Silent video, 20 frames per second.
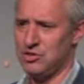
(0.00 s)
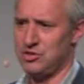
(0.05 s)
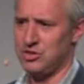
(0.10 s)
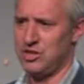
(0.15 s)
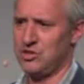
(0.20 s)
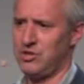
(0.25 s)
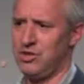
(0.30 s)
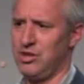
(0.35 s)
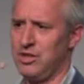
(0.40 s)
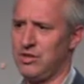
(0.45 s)
is
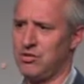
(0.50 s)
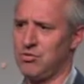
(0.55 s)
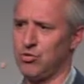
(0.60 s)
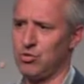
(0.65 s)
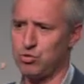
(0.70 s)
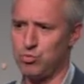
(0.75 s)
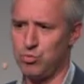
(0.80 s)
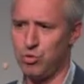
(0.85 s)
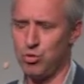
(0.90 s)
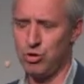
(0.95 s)
actually
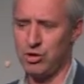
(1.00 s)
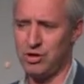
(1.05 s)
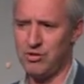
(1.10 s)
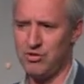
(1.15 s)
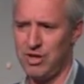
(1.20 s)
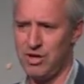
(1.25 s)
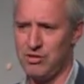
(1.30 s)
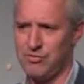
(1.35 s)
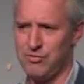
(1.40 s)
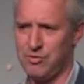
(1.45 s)
cross-border
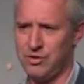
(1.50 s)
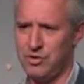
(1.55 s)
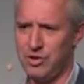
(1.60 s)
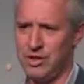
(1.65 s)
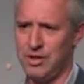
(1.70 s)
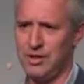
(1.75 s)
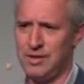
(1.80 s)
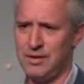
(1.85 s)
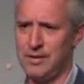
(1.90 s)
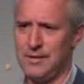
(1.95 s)

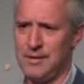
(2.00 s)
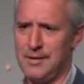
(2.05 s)
crowdfunding.